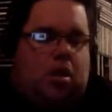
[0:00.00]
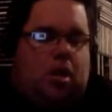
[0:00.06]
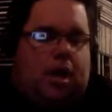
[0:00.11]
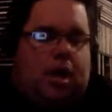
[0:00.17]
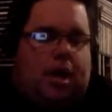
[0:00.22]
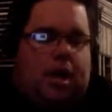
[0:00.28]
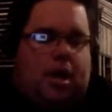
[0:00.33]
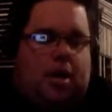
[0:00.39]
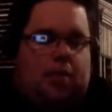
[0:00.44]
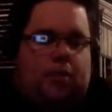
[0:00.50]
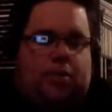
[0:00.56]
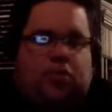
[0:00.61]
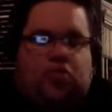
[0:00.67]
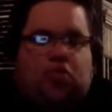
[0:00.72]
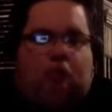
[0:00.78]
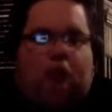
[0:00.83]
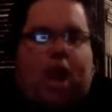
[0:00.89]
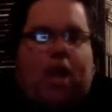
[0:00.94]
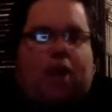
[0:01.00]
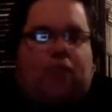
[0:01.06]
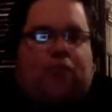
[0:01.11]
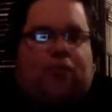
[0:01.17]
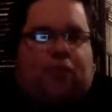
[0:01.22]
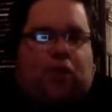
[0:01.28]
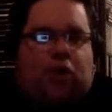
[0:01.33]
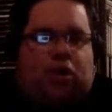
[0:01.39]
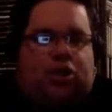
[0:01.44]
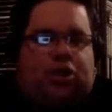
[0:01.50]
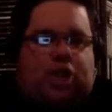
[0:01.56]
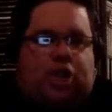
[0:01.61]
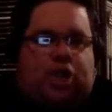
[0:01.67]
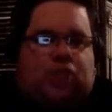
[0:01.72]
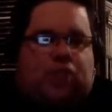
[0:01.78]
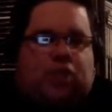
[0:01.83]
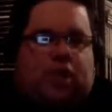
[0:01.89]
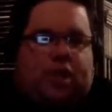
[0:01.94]
um, Dragon Force
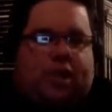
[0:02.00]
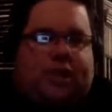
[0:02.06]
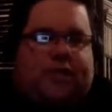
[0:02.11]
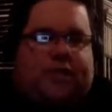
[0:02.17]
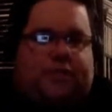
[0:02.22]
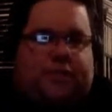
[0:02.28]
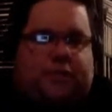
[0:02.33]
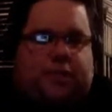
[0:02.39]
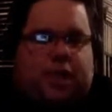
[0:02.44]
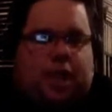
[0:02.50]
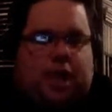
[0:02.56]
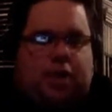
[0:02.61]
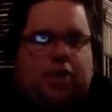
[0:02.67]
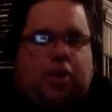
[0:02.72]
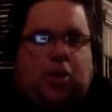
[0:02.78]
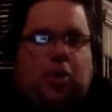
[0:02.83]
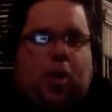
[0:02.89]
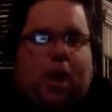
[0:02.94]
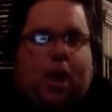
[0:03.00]
just released a new